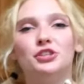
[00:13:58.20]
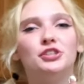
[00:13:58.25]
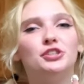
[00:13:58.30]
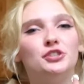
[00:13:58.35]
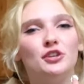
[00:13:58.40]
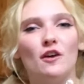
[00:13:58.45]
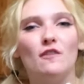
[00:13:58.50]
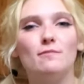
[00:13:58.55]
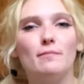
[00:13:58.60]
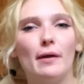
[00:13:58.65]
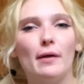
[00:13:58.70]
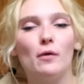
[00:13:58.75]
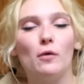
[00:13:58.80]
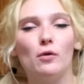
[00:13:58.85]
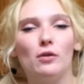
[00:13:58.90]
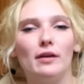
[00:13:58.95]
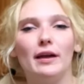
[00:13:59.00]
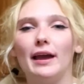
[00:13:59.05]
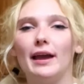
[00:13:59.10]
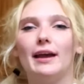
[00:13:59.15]
just shove my
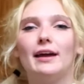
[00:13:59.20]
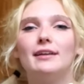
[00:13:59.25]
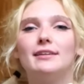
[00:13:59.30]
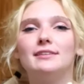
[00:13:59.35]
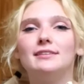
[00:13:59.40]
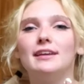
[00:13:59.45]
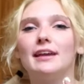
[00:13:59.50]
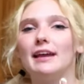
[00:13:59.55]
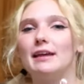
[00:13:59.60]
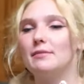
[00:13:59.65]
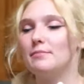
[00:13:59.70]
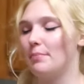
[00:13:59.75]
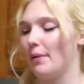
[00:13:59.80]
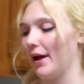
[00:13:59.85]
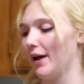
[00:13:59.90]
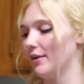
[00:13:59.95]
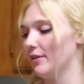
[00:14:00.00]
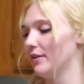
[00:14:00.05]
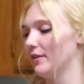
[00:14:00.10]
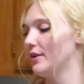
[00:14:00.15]
whole hand in
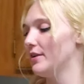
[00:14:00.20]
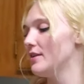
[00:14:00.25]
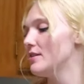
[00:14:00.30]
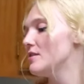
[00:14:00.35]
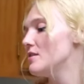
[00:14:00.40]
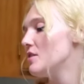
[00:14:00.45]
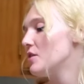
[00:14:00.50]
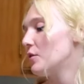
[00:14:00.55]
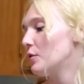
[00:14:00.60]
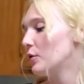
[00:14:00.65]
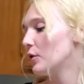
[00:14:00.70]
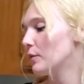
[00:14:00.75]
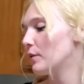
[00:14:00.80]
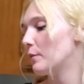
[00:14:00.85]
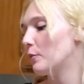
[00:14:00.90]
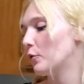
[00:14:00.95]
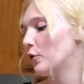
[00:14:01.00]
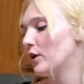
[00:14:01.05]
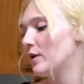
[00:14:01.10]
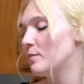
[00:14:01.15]
batter or
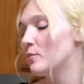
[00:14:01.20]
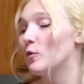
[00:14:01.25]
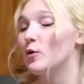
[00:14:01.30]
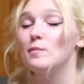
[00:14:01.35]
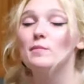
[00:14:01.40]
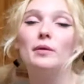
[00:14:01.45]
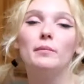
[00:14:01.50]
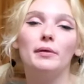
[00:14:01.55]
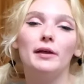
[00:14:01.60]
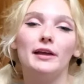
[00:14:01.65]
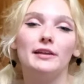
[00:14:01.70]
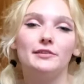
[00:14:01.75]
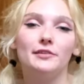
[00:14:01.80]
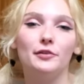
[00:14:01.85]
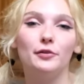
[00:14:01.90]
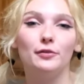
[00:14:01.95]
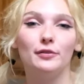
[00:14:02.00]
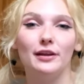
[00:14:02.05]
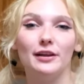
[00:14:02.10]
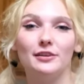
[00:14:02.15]
whipped cream, or maybe I
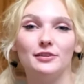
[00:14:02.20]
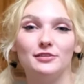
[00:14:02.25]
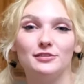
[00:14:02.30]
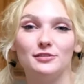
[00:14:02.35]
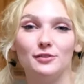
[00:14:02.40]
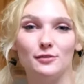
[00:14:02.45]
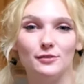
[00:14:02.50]
do and I just